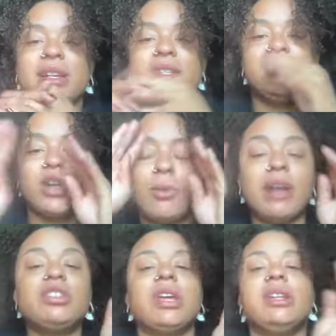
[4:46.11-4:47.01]
and so
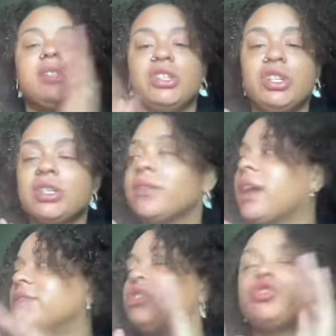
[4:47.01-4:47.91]
much in addition to
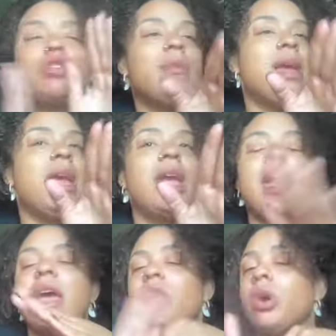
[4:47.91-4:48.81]
like the trimming
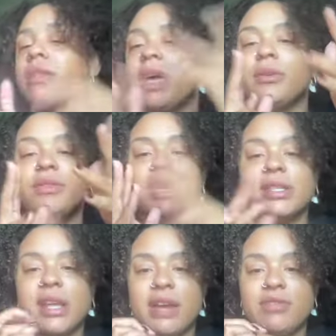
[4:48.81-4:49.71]
and all the other
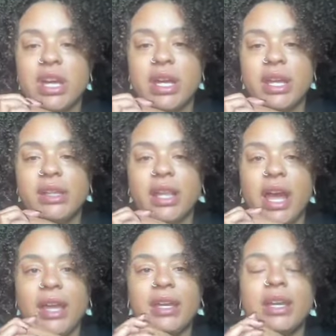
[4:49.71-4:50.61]
things that I've done
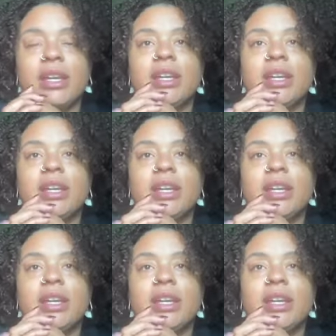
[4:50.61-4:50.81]
like